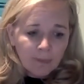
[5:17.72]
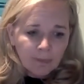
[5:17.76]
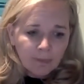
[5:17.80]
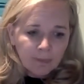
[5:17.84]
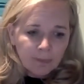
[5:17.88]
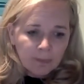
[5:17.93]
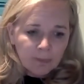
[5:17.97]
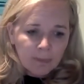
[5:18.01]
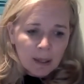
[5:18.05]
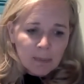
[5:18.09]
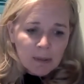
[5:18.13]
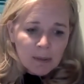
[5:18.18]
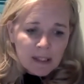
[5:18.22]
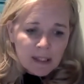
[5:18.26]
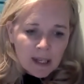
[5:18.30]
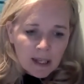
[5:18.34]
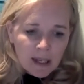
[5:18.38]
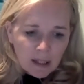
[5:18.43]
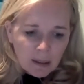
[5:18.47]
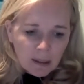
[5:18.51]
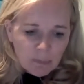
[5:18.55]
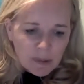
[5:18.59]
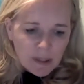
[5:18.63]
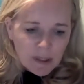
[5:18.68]
maybe
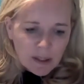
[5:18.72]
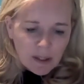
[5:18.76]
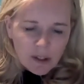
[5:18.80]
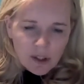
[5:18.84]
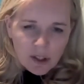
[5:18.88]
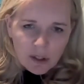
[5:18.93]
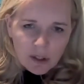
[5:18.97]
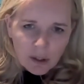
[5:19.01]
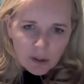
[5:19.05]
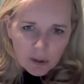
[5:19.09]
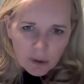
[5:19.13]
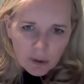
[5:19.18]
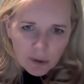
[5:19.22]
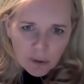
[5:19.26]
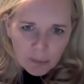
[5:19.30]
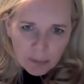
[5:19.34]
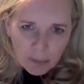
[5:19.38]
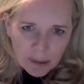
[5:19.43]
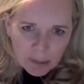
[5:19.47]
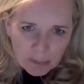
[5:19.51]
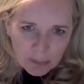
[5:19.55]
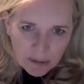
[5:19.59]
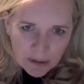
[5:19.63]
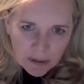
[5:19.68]
take a position that other
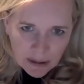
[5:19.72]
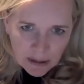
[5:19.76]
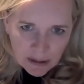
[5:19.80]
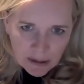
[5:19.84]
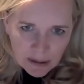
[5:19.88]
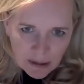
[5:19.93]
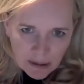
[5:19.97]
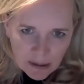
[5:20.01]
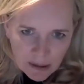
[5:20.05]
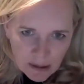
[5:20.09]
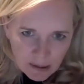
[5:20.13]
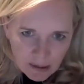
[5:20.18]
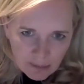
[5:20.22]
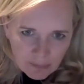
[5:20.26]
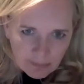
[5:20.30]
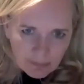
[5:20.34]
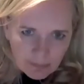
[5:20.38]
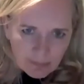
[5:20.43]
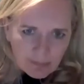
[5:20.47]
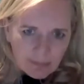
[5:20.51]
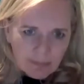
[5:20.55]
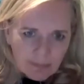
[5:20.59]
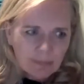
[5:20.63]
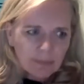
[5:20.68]
people didn't,
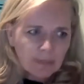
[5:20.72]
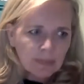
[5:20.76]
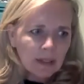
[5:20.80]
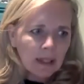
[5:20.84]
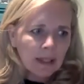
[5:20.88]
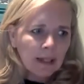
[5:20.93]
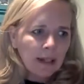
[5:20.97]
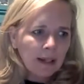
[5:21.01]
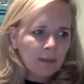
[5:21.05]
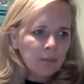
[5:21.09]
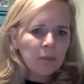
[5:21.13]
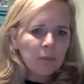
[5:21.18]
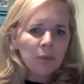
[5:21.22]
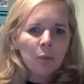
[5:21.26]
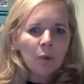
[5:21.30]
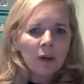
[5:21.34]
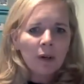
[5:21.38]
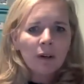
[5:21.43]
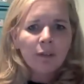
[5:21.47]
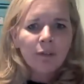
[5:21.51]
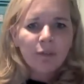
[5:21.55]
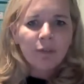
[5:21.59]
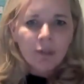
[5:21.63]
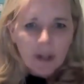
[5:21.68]

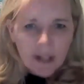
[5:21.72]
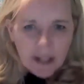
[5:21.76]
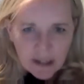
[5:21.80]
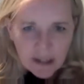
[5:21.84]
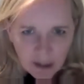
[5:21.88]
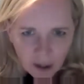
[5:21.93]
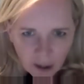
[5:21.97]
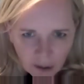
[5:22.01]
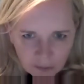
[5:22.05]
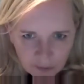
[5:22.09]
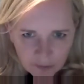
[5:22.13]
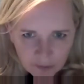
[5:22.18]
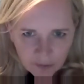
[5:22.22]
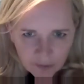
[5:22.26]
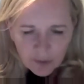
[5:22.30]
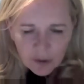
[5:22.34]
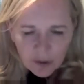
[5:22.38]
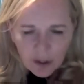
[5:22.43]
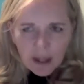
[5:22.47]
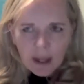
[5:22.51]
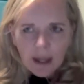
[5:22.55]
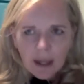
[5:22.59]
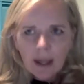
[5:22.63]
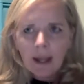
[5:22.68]
were afraid of.
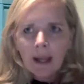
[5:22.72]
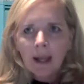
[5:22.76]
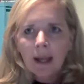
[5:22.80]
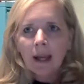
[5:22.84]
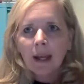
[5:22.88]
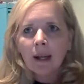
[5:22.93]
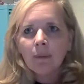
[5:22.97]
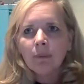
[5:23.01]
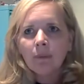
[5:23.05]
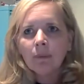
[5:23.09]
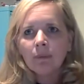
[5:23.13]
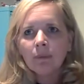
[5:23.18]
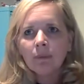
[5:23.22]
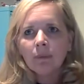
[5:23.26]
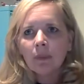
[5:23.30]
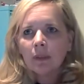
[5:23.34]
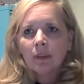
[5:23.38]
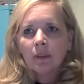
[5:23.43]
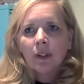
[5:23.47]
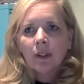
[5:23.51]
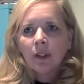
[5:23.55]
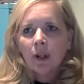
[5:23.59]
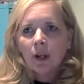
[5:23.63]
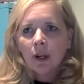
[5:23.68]

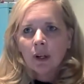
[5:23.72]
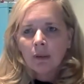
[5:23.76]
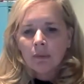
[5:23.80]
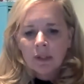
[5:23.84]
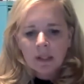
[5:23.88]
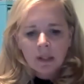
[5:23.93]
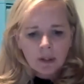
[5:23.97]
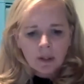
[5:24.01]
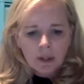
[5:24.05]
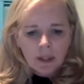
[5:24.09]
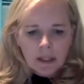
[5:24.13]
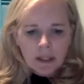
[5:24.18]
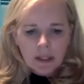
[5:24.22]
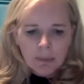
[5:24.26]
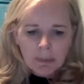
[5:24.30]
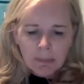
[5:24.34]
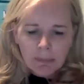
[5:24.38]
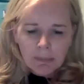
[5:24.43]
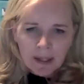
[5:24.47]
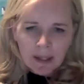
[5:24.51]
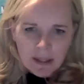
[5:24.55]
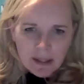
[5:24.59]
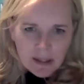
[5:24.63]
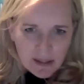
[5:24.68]
You know, I was lucky to be
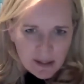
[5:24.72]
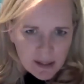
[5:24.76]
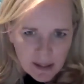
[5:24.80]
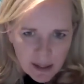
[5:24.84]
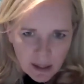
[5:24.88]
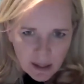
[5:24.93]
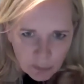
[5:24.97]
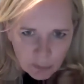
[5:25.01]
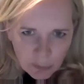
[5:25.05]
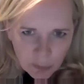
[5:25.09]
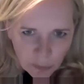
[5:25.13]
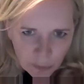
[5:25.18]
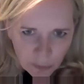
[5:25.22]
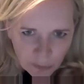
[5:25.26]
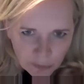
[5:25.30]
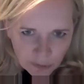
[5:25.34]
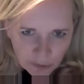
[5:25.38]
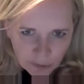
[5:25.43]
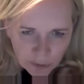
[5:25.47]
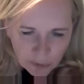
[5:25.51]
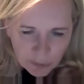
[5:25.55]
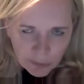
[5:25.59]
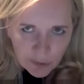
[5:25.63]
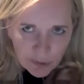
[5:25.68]
based in Singapore
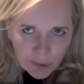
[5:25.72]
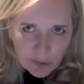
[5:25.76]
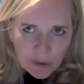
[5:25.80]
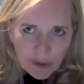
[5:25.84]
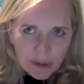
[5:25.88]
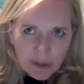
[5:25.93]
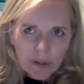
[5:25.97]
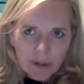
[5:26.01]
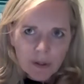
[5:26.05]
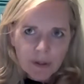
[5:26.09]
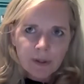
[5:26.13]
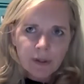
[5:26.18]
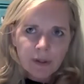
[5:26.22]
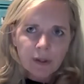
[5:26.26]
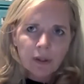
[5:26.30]
for a few years.